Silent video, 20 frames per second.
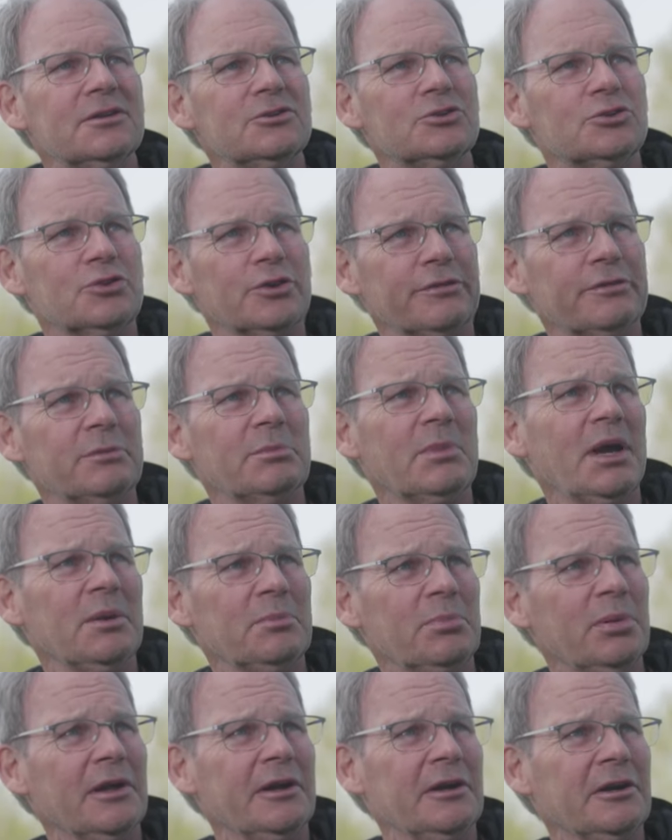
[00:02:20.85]
driven by
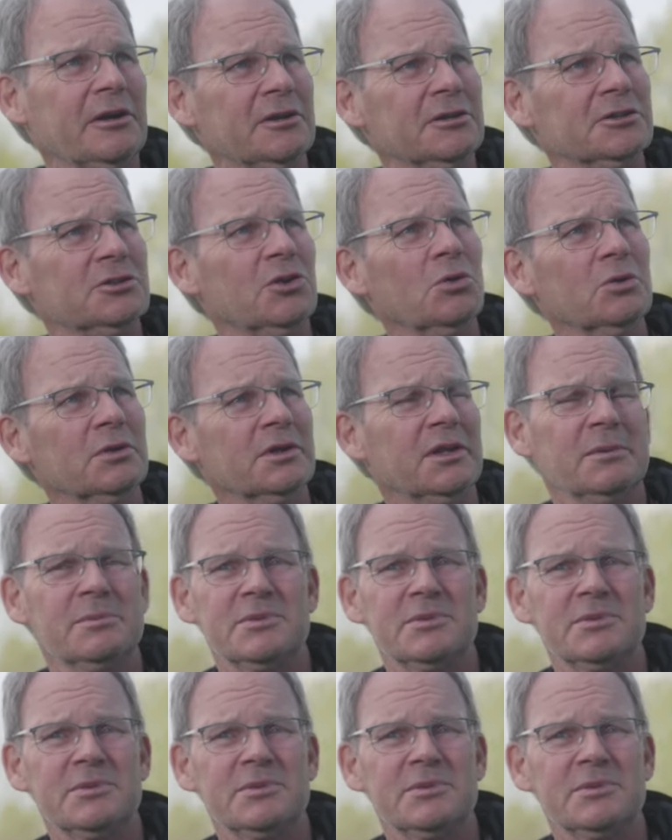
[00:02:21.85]
players holding